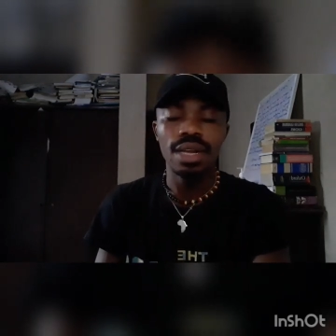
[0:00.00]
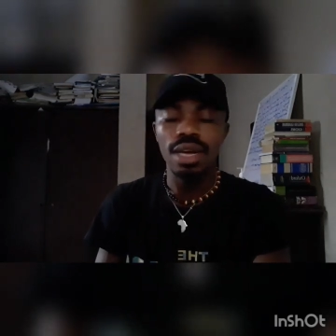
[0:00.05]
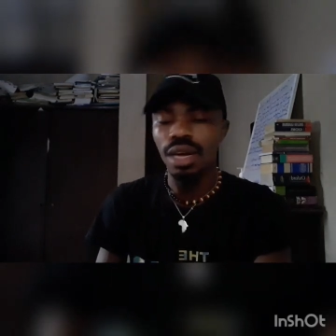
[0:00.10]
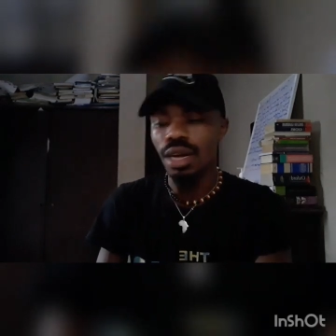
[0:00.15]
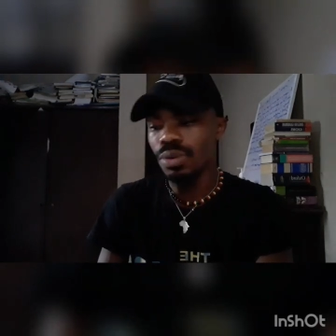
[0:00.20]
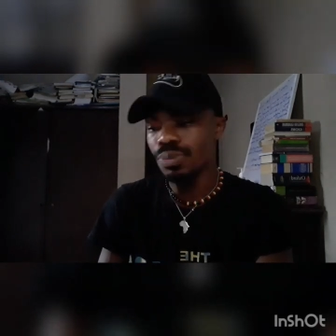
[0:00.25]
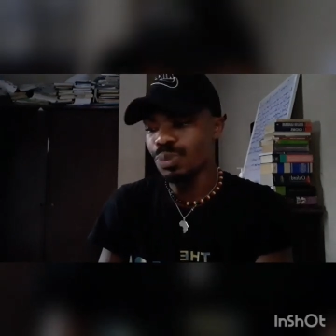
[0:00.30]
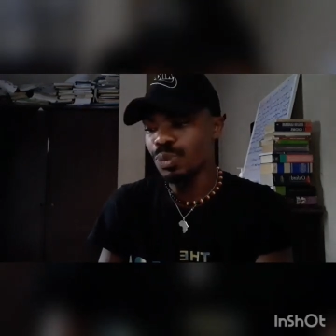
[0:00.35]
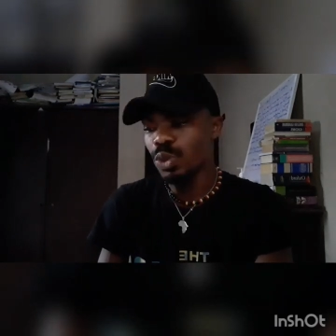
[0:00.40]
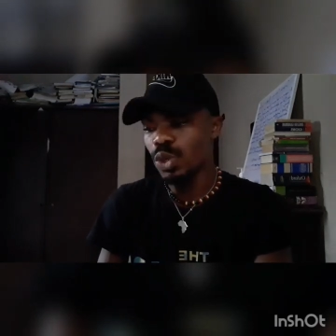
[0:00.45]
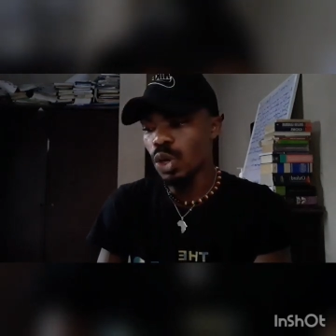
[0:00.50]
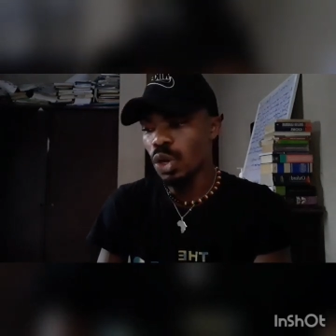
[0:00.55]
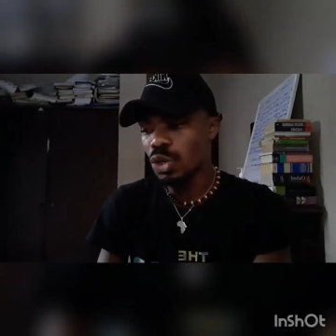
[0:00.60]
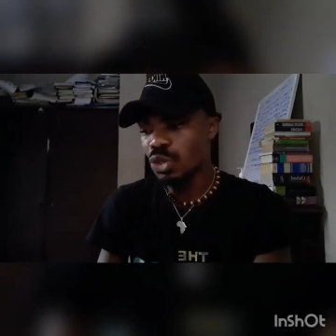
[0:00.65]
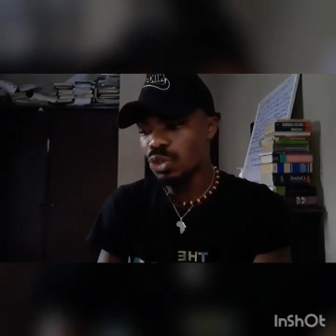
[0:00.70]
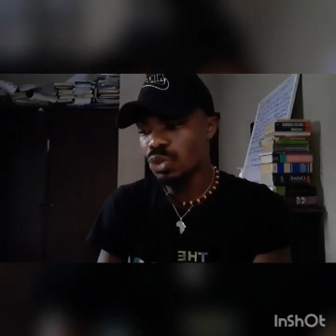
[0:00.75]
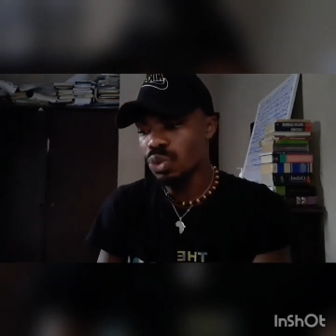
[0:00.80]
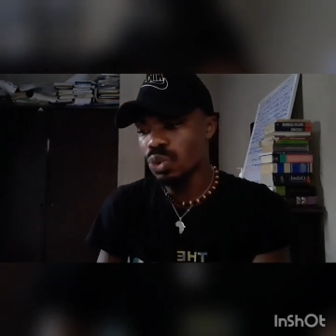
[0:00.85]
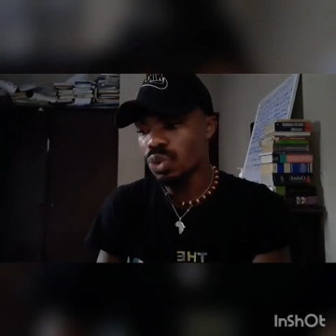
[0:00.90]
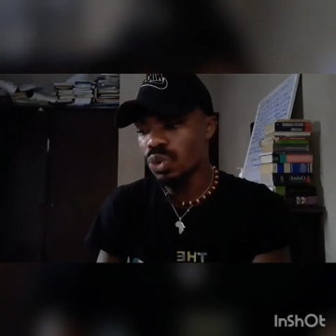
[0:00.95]
We
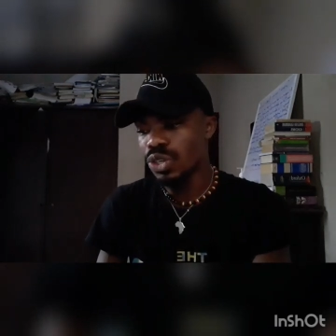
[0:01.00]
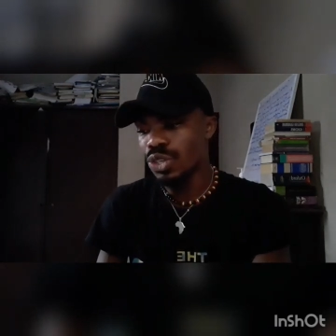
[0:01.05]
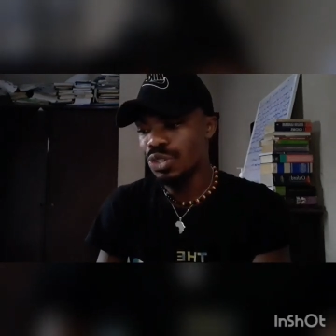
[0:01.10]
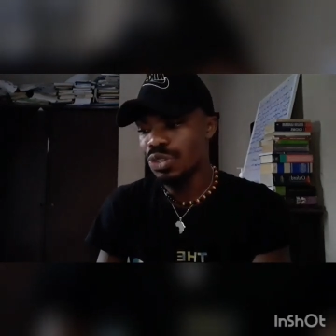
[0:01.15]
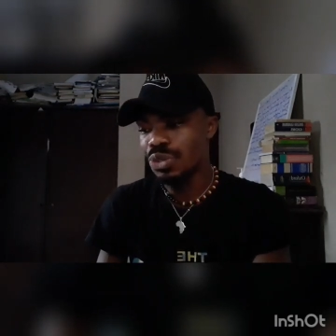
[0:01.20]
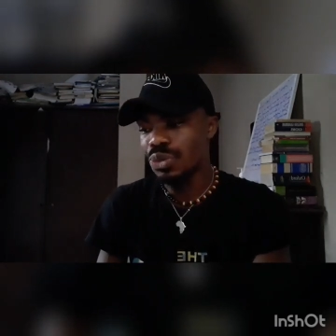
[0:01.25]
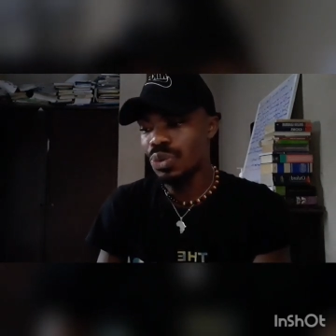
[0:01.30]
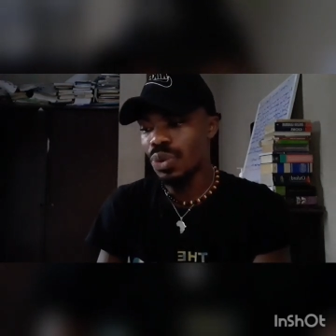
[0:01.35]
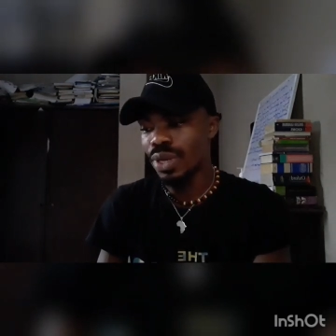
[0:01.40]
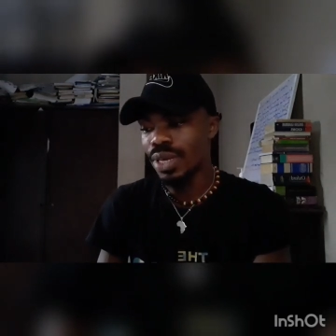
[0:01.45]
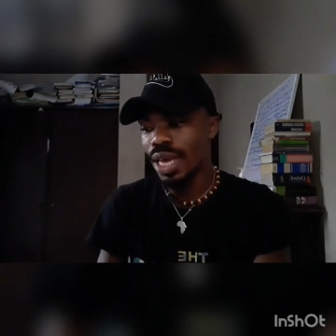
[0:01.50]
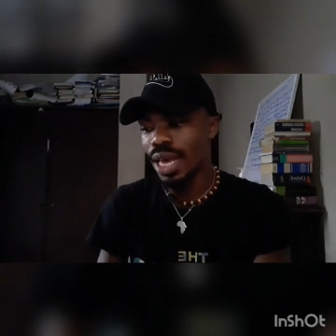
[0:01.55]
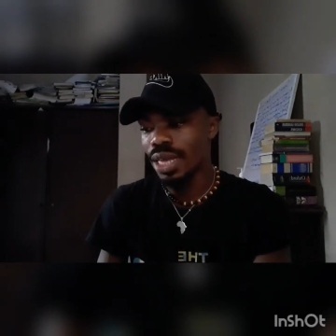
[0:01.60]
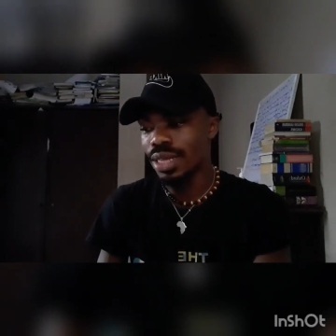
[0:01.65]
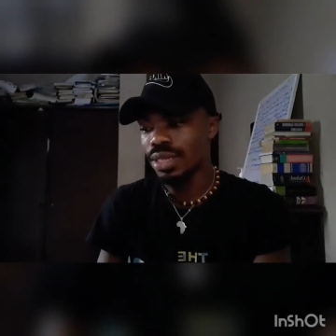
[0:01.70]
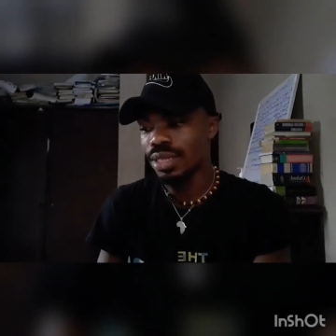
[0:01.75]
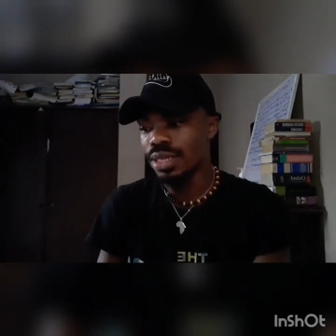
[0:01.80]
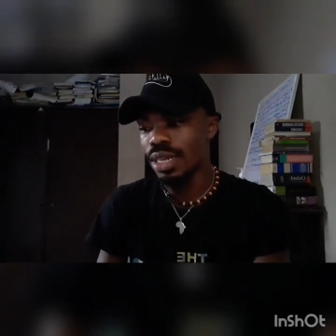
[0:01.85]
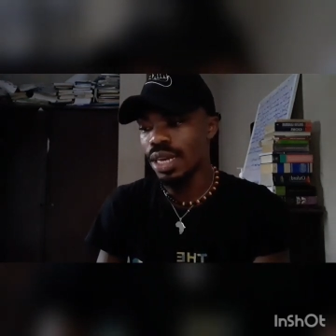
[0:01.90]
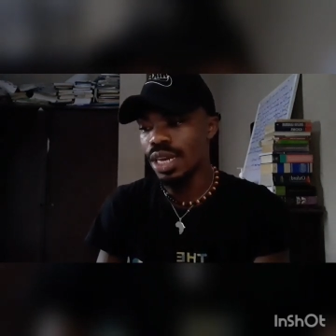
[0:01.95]
also
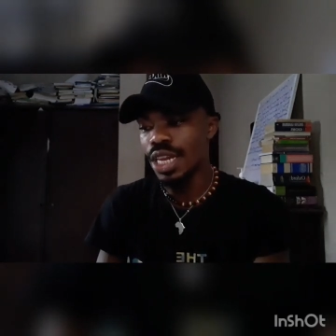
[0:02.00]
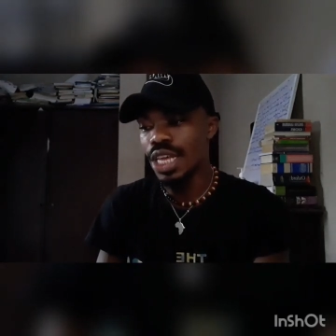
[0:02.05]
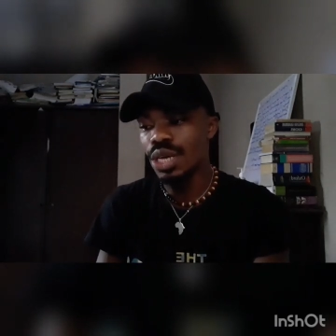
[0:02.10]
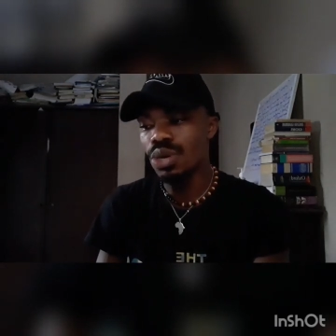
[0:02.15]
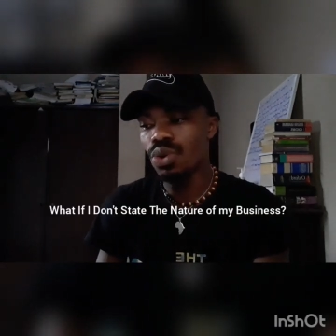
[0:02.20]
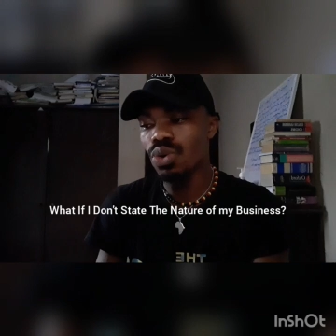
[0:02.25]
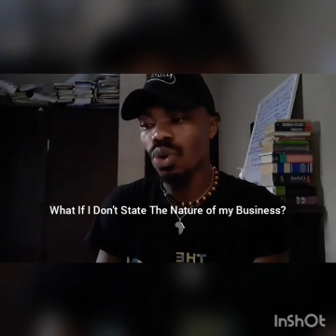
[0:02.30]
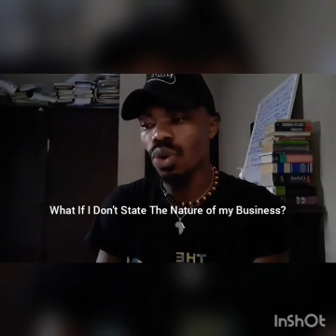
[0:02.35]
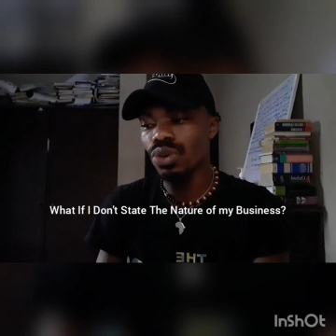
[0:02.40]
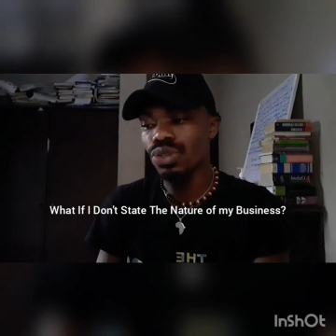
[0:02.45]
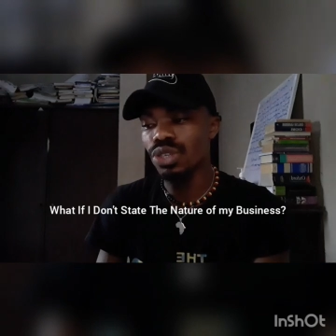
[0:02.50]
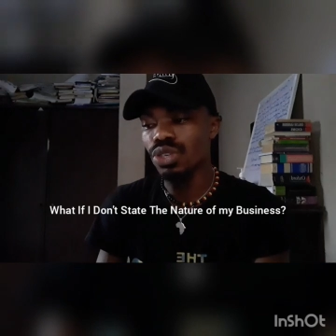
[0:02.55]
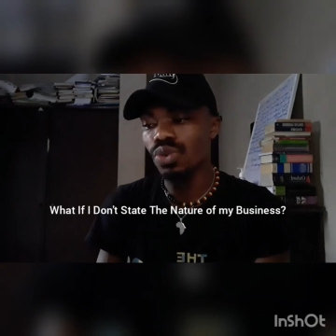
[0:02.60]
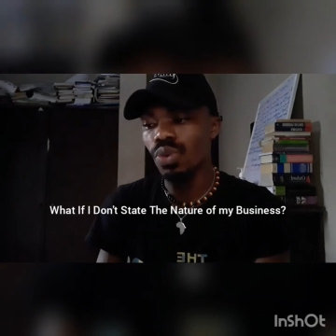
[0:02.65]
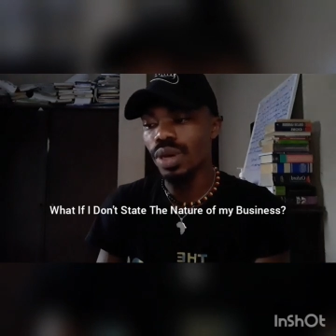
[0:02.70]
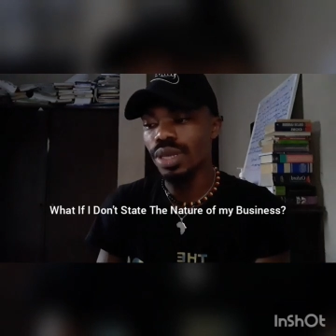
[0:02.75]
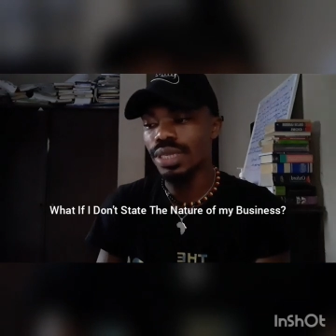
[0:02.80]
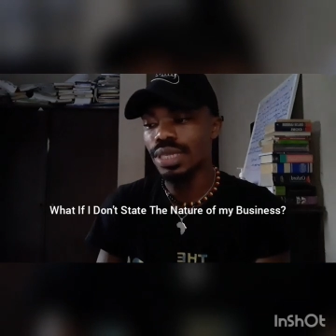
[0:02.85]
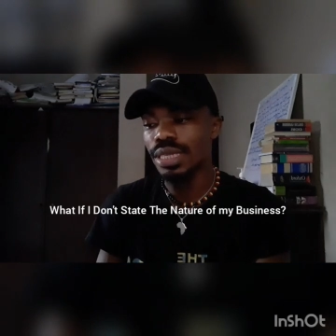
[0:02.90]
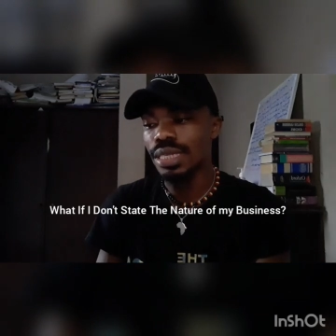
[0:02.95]
interrogate the legal
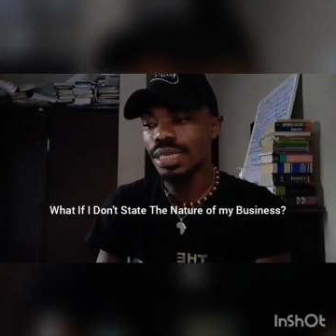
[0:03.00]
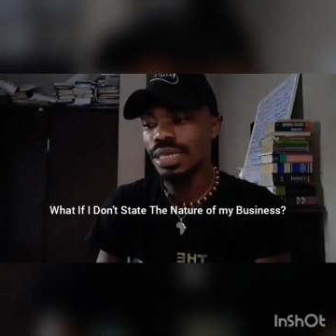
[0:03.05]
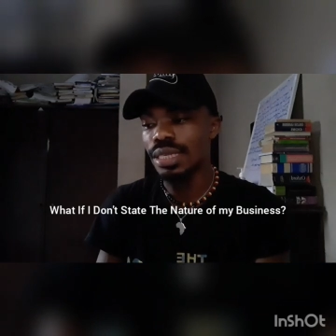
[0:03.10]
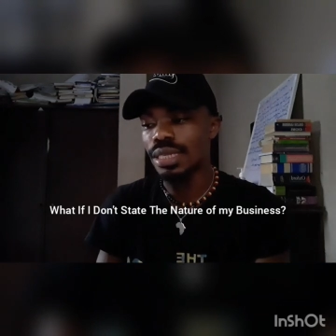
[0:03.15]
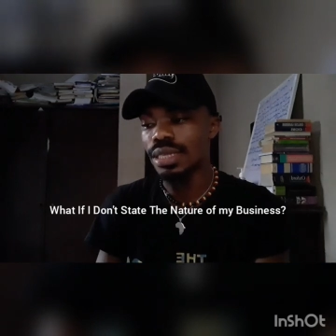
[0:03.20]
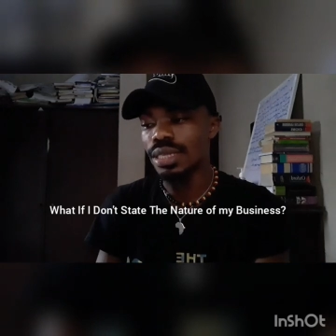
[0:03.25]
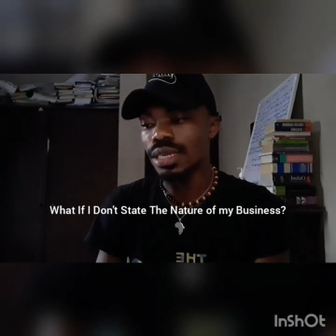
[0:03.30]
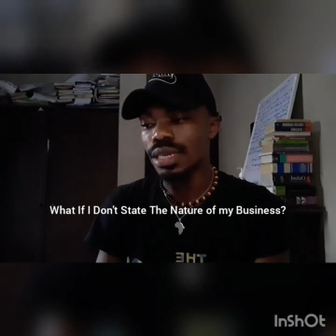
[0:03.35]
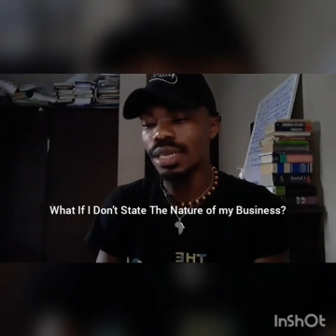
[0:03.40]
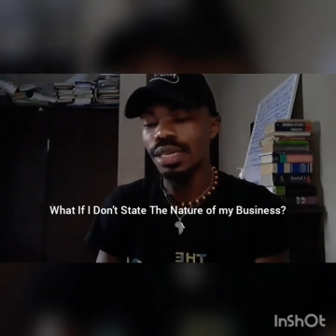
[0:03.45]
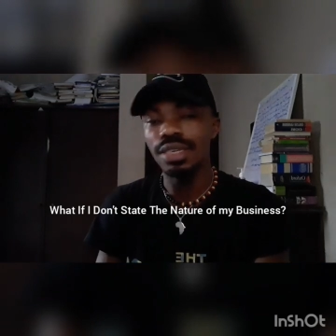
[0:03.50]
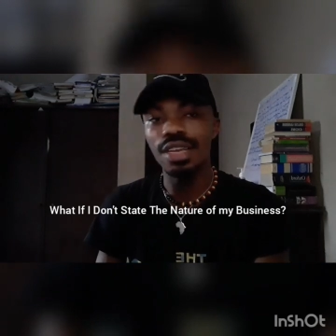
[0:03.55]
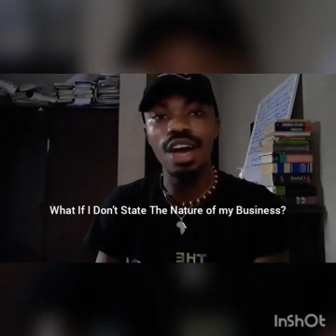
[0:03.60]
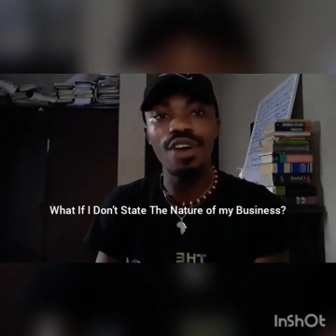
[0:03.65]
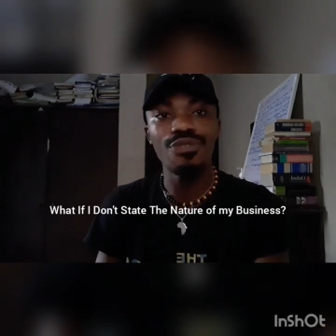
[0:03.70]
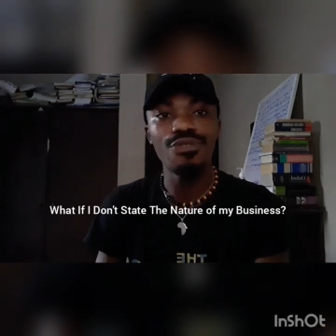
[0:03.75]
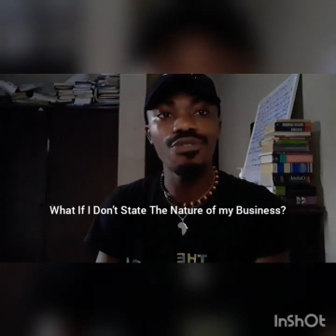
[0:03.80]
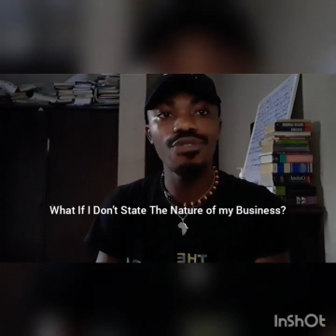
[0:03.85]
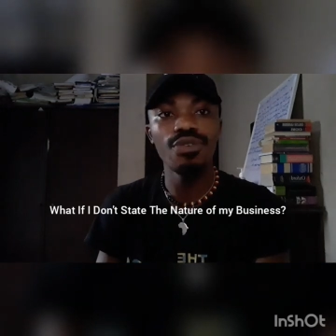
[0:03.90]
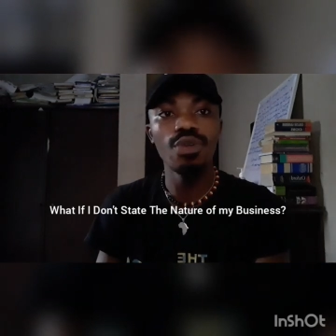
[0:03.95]
consequences
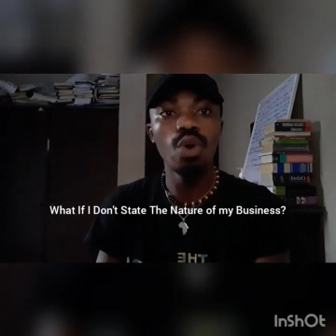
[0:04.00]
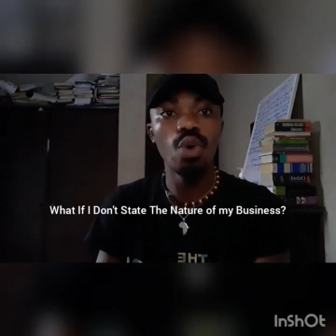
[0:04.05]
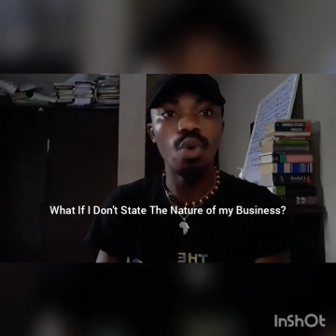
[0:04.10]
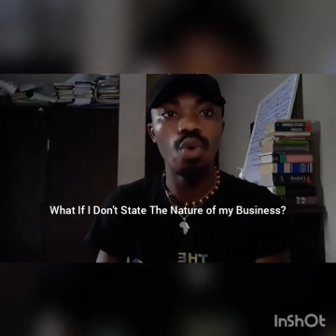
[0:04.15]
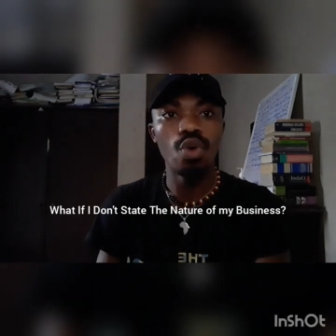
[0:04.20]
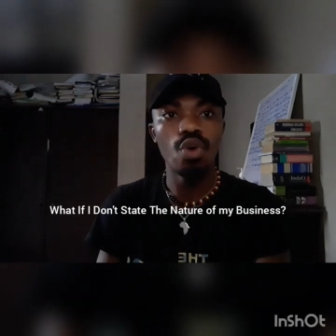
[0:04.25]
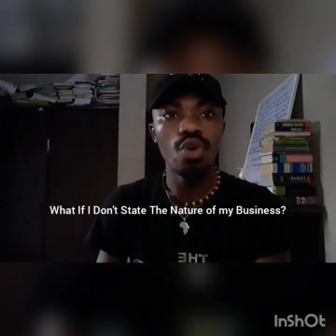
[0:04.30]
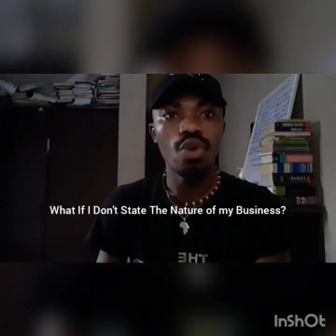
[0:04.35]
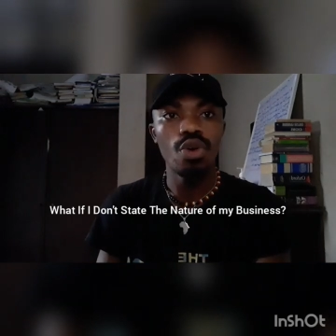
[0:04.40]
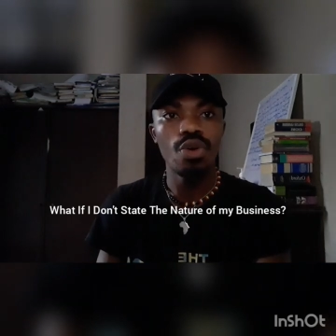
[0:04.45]
that flow